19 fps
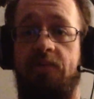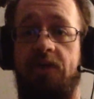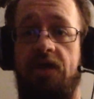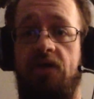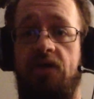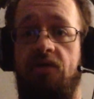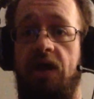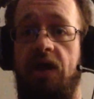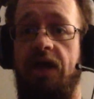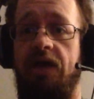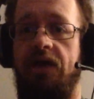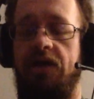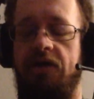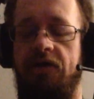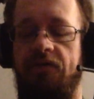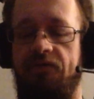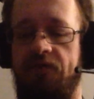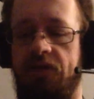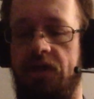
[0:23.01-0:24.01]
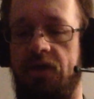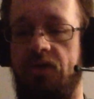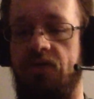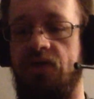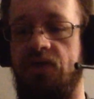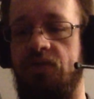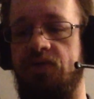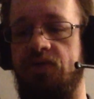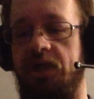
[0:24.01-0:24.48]
be a grind year for the
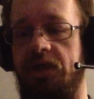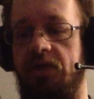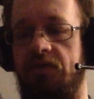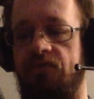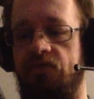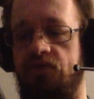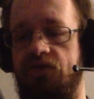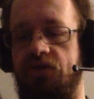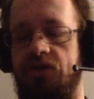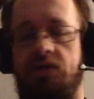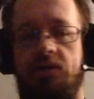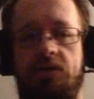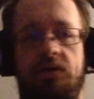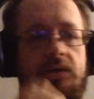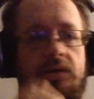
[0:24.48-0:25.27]
YouTube channel for sure.